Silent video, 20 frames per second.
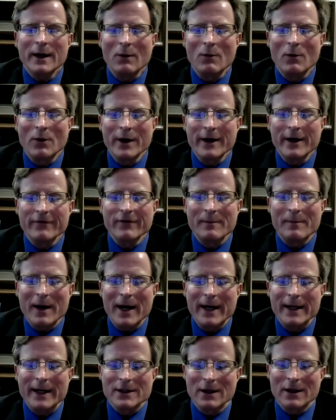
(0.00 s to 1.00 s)
I want
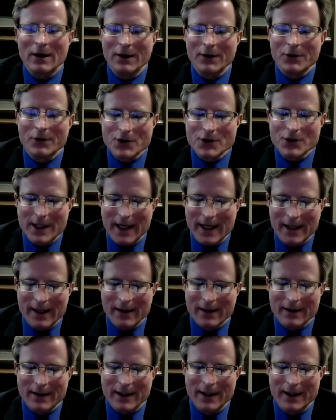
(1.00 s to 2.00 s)
everybody to
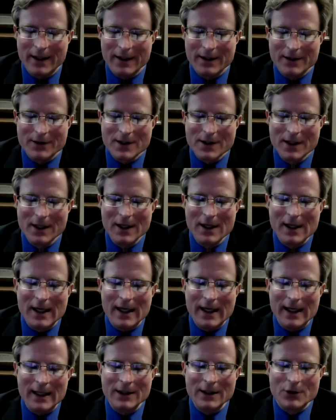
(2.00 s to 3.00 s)
understand is
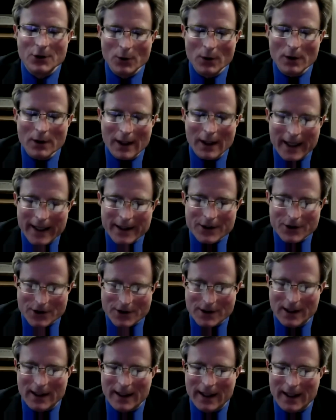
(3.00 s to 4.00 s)
in dual
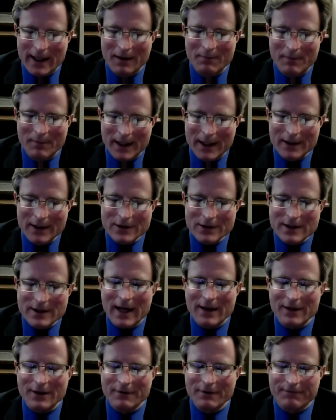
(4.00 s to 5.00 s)
agency, it means
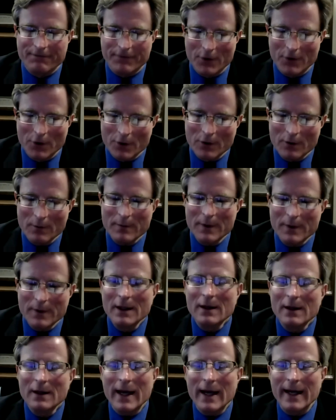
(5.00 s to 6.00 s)
that the firm
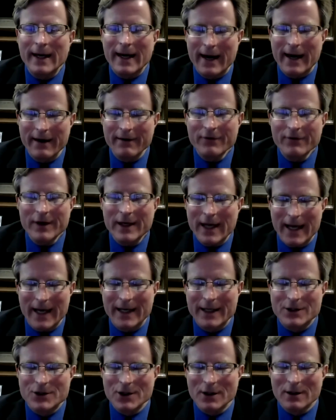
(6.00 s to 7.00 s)
and every
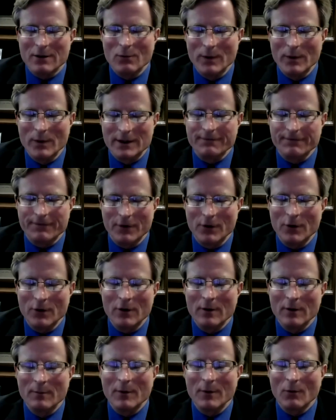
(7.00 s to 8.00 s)
agent with the
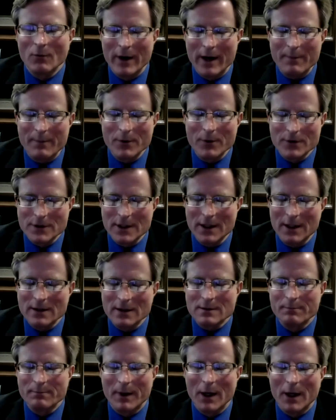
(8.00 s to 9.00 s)
firm
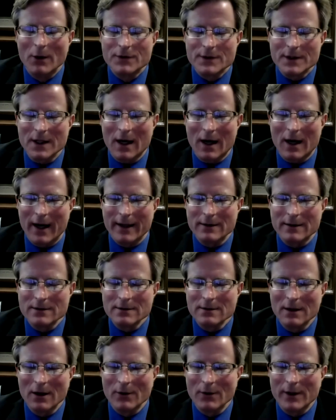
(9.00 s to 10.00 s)
represents both
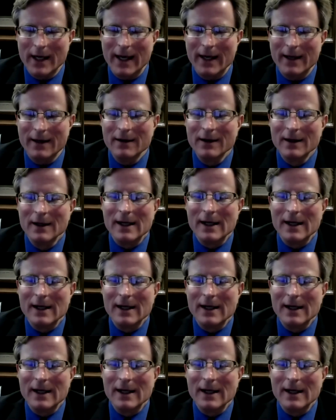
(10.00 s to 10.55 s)
sides, okay?